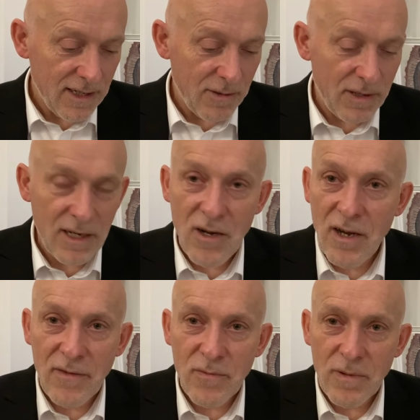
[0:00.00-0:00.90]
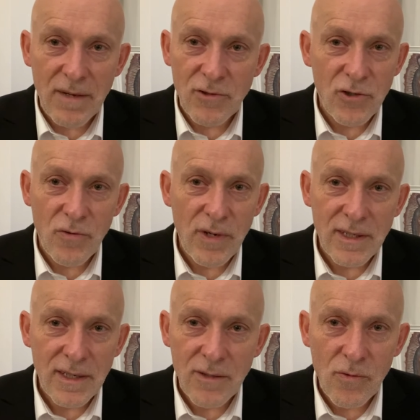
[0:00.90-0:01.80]
Now, in life, we have
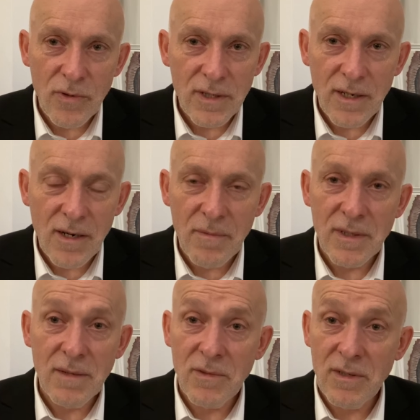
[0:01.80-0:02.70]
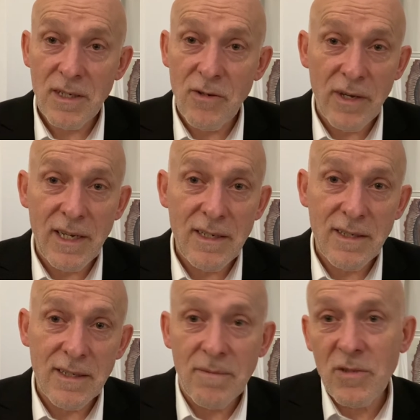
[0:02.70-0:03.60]
choices all the time, and sometimes it's not
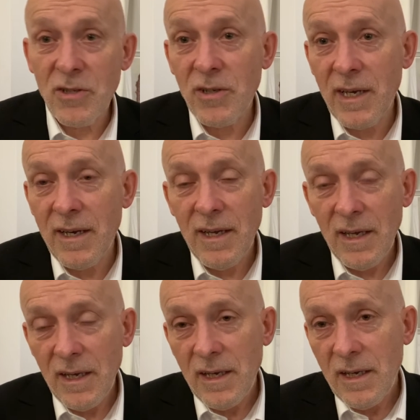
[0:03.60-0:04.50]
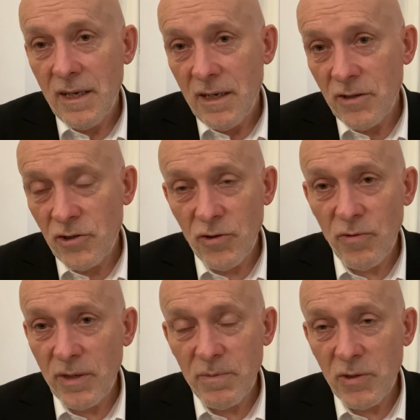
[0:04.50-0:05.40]
easy. Sometimes you get a
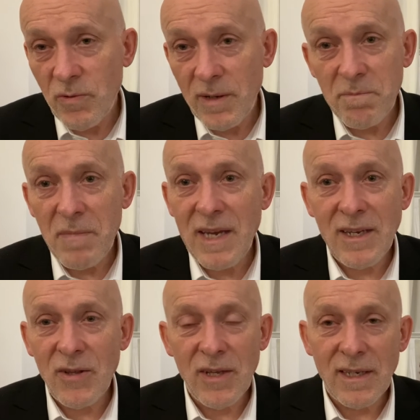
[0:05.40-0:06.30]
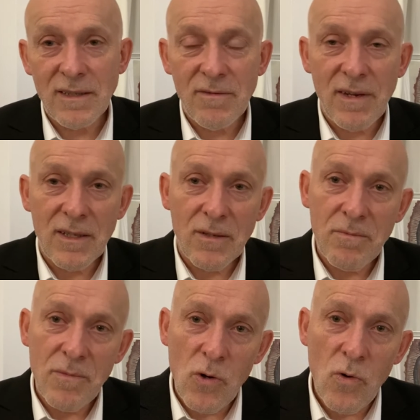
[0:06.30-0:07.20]
choice between many things. In fact, the
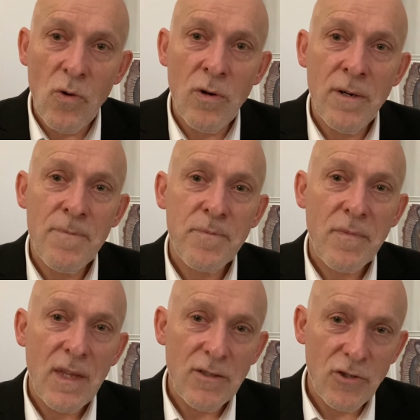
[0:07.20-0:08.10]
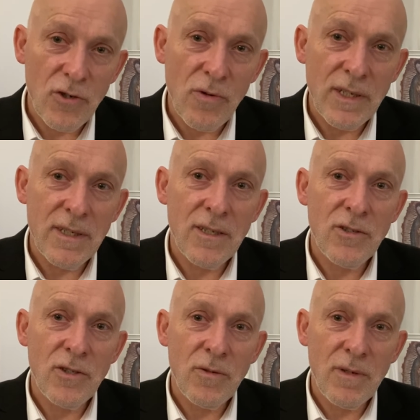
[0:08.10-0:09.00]
more
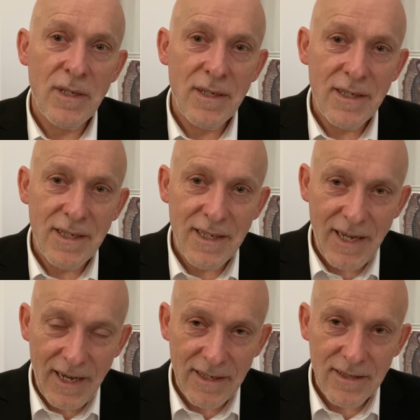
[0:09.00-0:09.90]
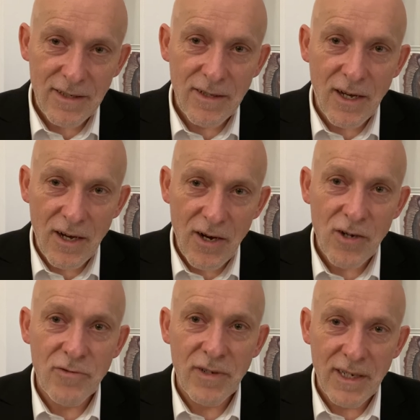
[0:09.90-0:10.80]
choices you get, the
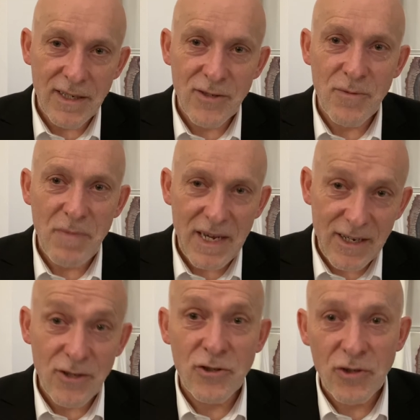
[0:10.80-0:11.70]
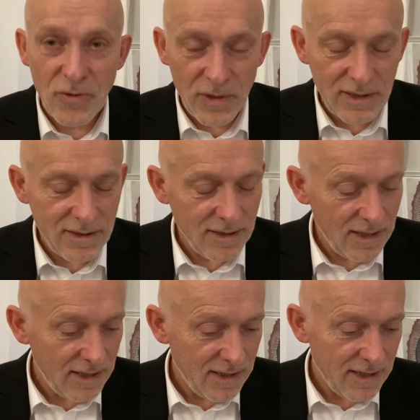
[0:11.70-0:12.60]
harder it is to make a choice.
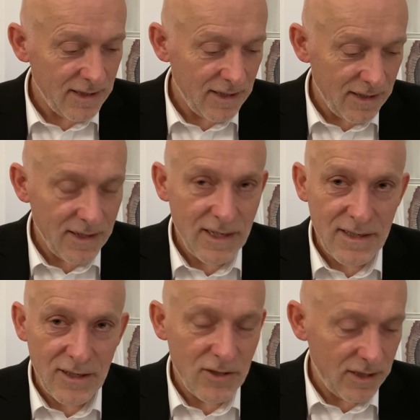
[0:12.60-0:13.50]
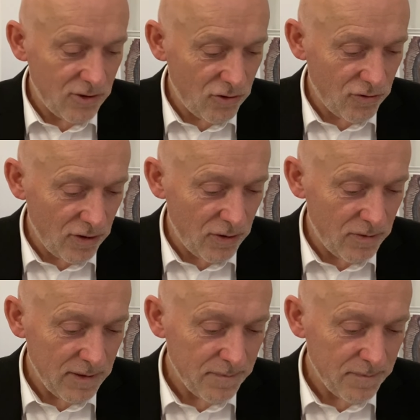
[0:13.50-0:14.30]
And that's actually true.